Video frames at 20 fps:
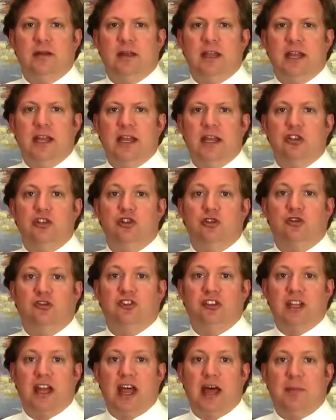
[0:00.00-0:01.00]
initial
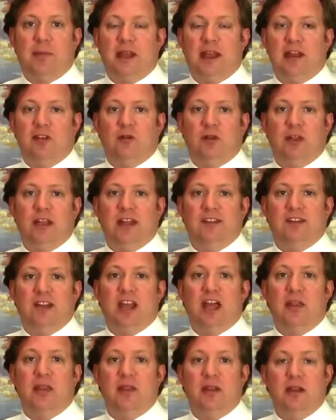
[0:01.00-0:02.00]
stop that really has
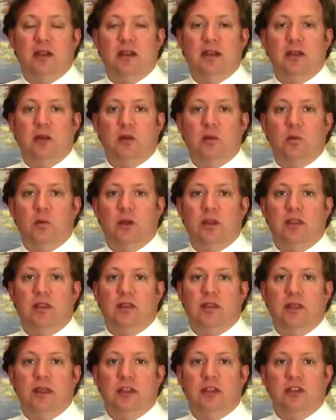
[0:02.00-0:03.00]
nothing to do with
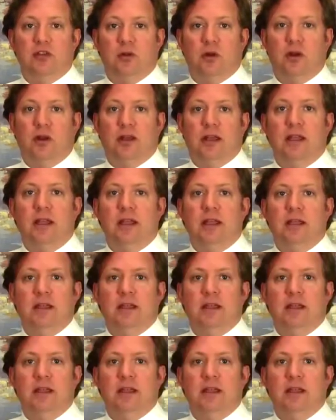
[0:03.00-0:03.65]
the drug